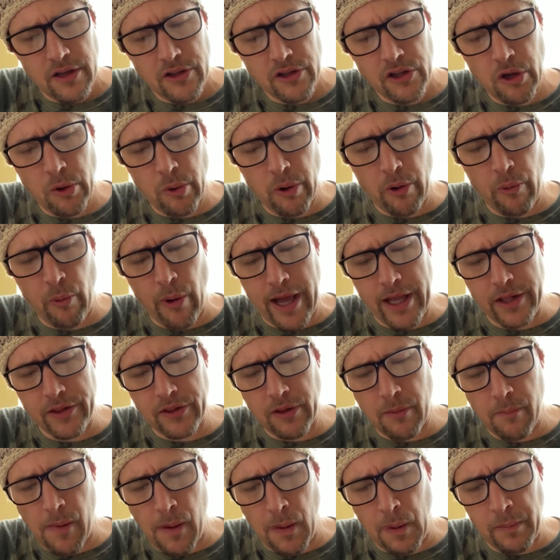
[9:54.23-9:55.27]
to await
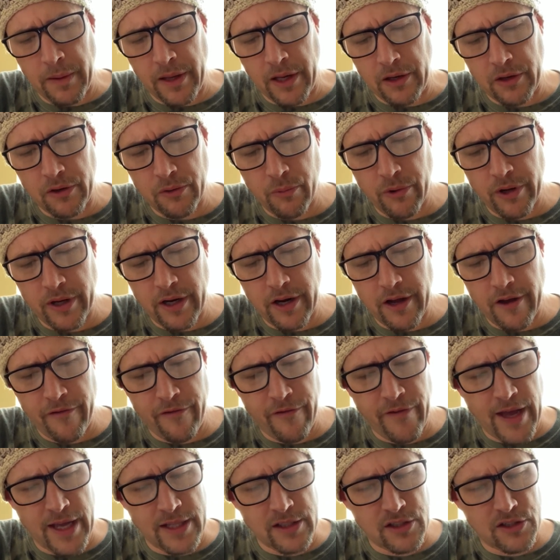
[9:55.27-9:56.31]
the moment when
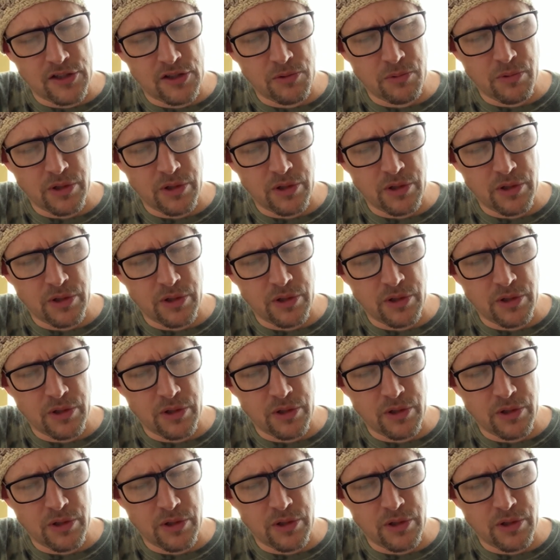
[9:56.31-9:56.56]
events